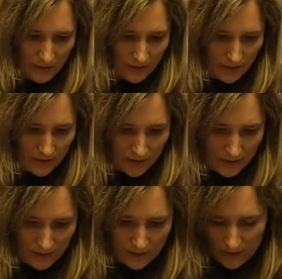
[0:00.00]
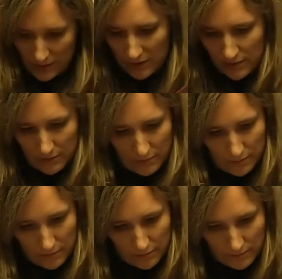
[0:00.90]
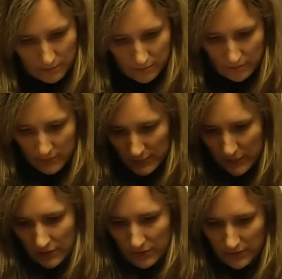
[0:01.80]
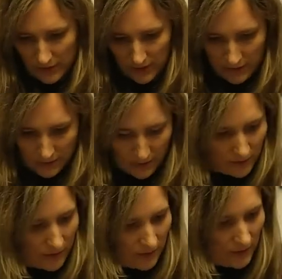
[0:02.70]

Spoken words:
Nothing is said.